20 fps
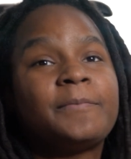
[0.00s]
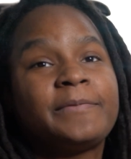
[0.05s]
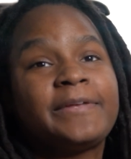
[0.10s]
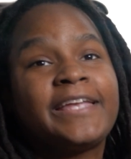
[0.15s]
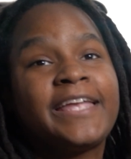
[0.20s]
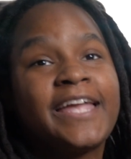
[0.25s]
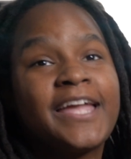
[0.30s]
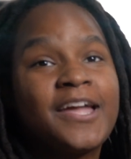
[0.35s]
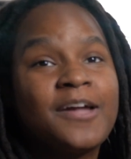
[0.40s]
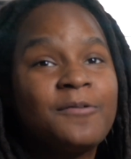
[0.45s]

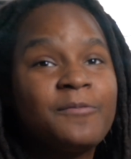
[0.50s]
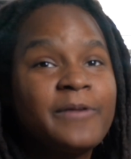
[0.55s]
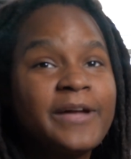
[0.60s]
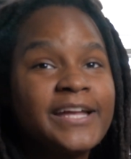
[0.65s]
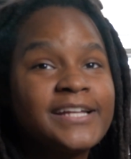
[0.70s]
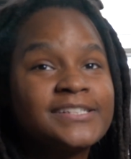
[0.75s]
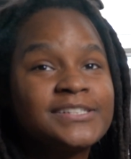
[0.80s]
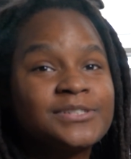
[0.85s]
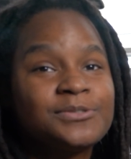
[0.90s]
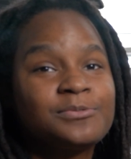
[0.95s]
Can't
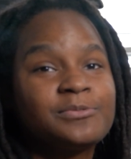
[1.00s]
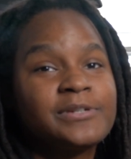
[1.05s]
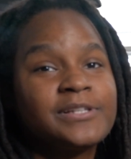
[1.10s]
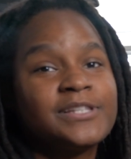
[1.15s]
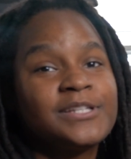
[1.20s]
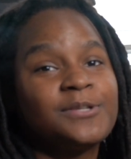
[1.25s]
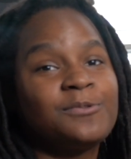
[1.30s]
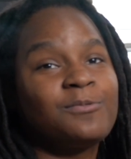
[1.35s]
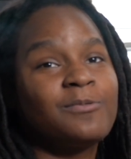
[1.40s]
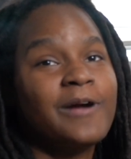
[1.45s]
wait to
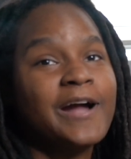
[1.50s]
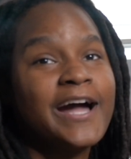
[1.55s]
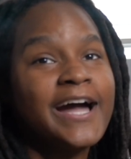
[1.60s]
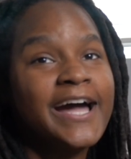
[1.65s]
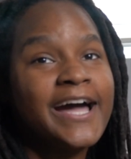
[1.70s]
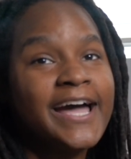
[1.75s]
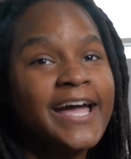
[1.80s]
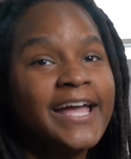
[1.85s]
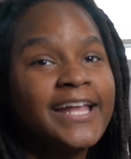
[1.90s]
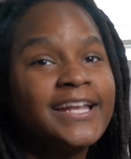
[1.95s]
really
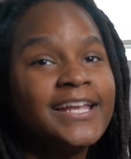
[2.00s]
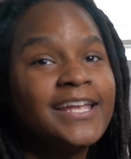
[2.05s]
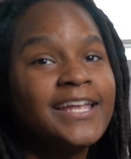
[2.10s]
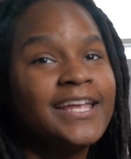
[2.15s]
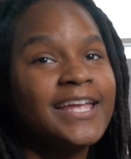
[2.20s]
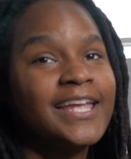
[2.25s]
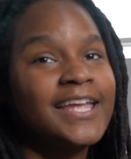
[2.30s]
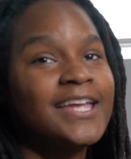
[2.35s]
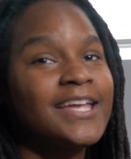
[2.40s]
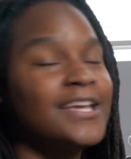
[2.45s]
ride
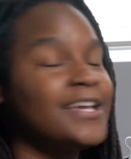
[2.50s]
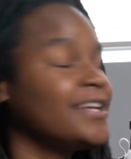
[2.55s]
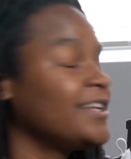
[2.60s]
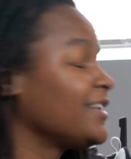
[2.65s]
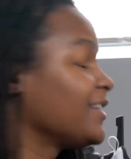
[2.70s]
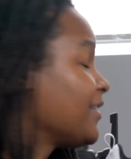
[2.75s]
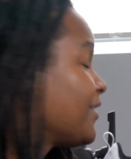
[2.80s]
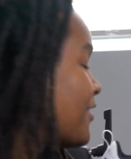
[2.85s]
and